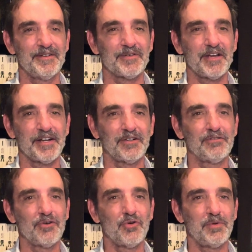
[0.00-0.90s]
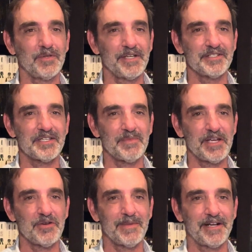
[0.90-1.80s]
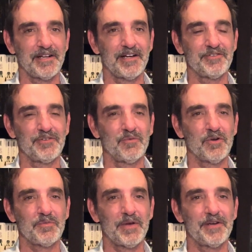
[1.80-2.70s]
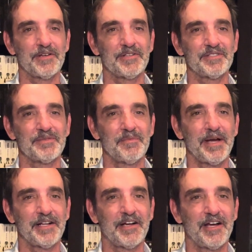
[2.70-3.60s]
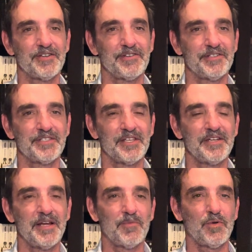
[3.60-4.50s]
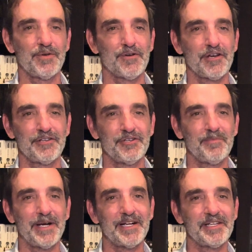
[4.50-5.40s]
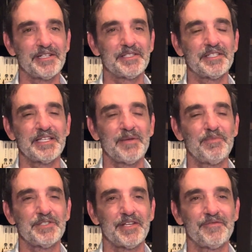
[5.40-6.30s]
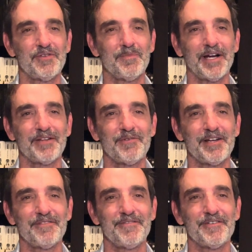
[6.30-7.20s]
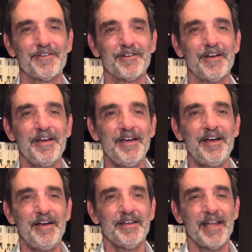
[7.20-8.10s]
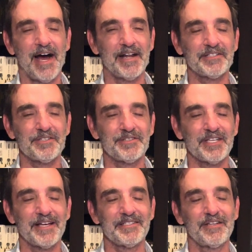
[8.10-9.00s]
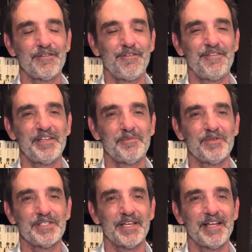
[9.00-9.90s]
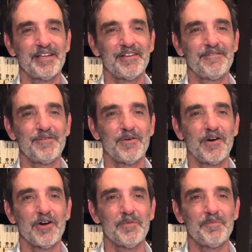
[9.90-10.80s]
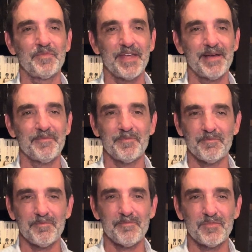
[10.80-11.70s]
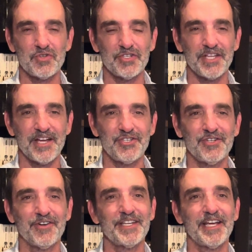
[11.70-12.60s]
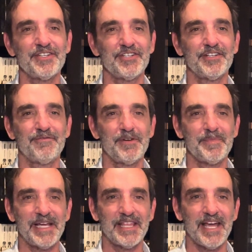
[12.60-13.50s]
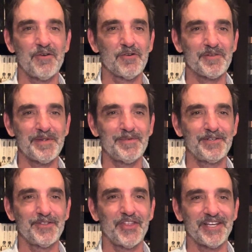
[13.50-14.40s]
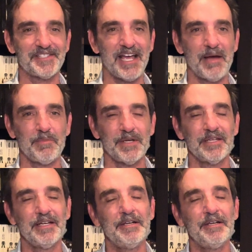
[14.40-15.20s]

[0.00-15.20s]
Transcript: kind of globally is to make your mitochondria work better, because the mitochondria is the number one organ in your body. It's ten percent of your body weight. If you're not exercising, it's fifteen percent. If you are, that should catch your attention. If we make that work, maybe good things happen.